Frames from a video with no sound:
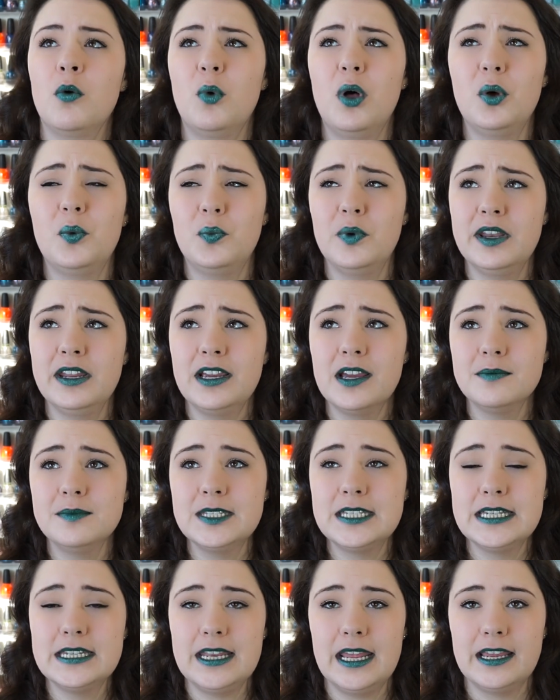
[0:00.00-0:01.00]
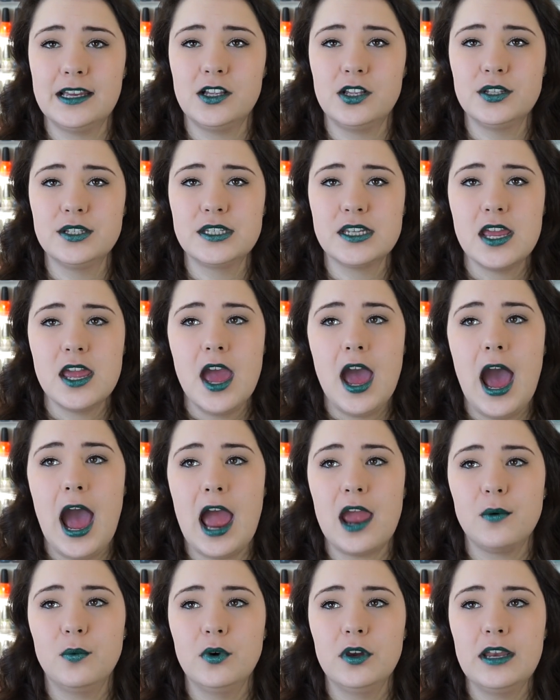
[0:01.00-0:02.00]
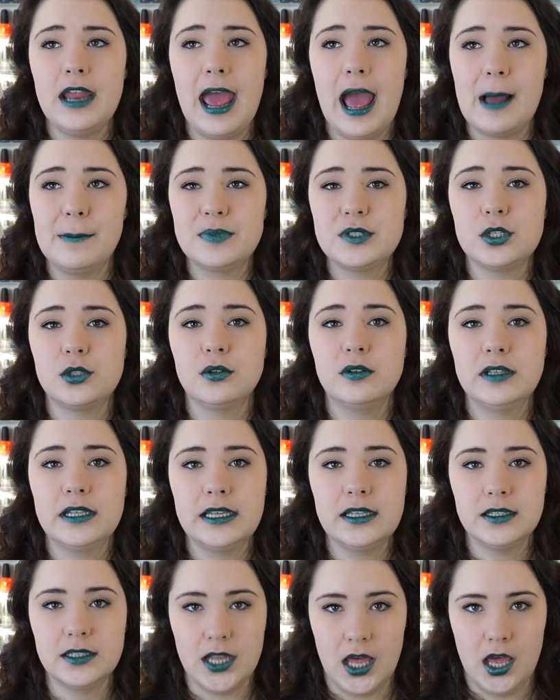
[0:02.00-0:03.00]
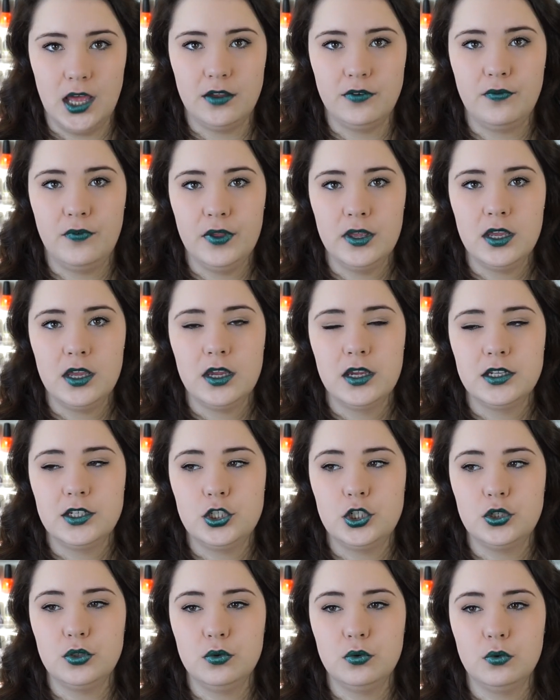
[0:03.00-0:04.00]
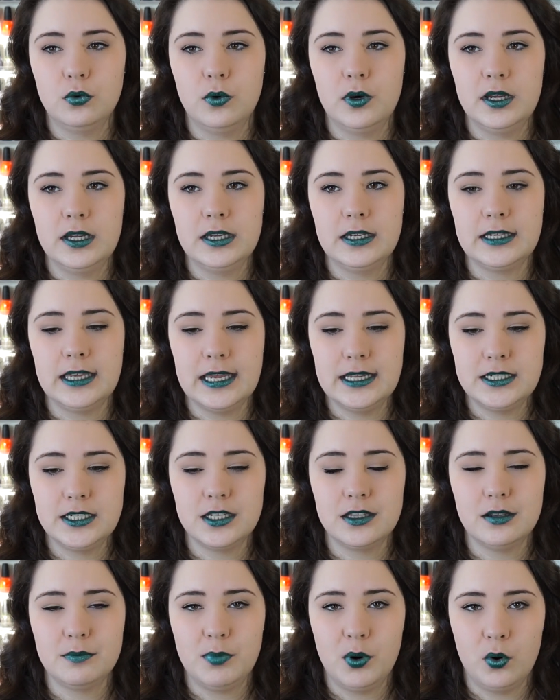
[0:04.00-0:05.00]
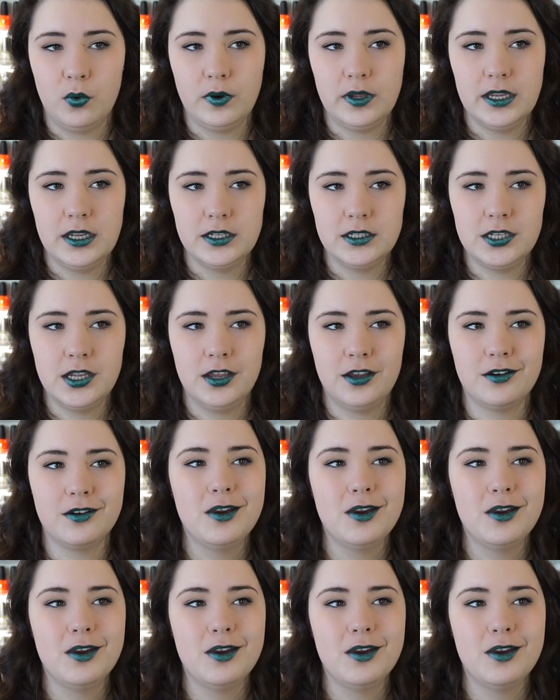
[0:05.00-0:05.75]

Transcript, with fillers: Well, when it comes to nails, I would absolutely love to get to the point